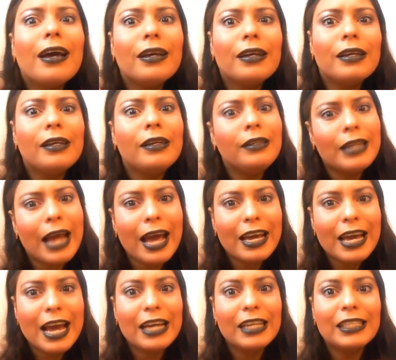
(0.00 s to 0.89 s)
in that
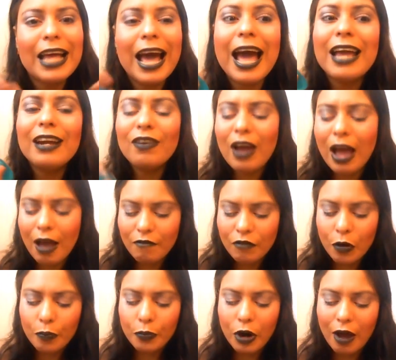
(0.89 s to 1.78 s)
case, I don't have
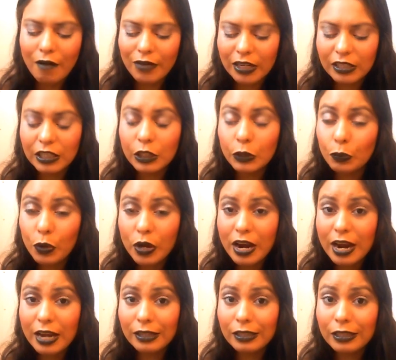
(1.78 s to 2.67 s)
no problems with
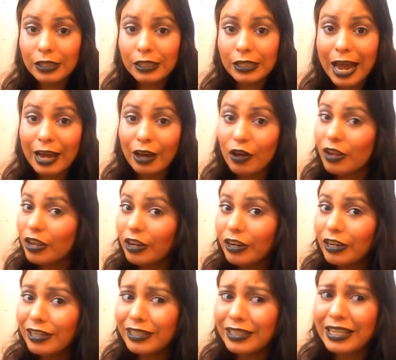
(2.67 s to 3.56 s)
it. Like other
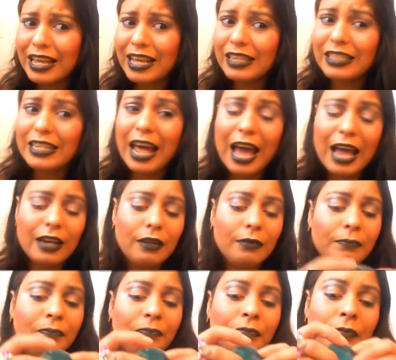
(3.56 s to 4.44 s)
girls said, that
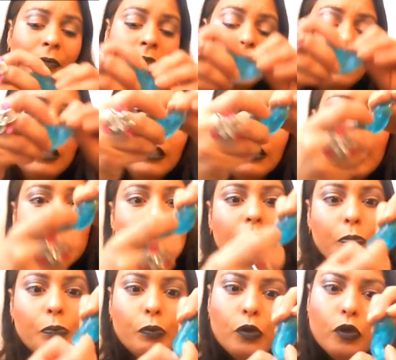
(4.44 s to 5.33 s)

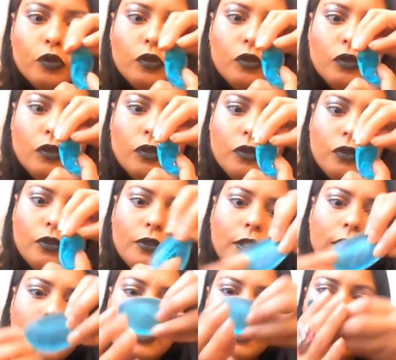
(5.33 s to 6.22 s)
this
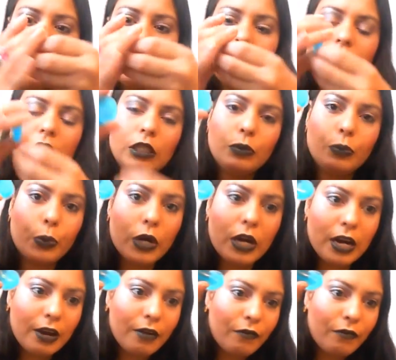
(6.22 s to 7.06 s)
moves, this is pretty